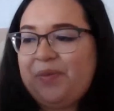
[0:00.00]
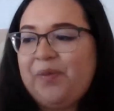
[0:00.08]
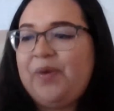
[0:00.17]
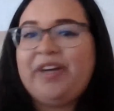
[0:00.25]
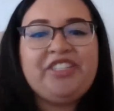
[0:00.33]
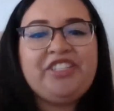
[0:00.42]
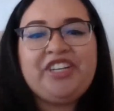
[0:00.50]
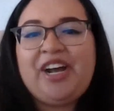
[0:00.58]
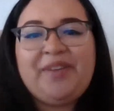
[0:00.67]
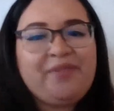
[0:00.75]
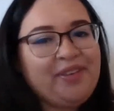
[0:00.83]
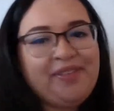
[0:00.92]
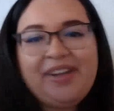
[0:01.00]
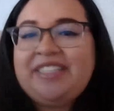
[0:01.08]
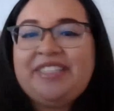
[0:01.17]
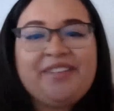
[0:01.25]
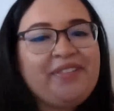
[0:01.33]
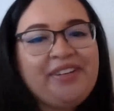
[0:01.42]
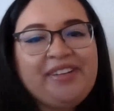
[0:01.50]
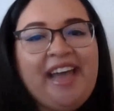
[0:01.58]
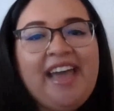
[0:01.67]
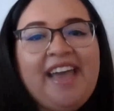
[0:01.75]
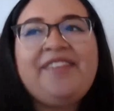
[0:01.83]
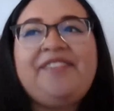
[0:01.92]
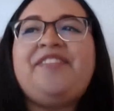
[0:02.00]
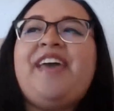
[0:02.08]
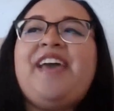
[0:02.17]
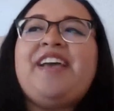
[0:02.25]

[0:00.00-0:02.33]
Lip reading: one job for the rest of your life.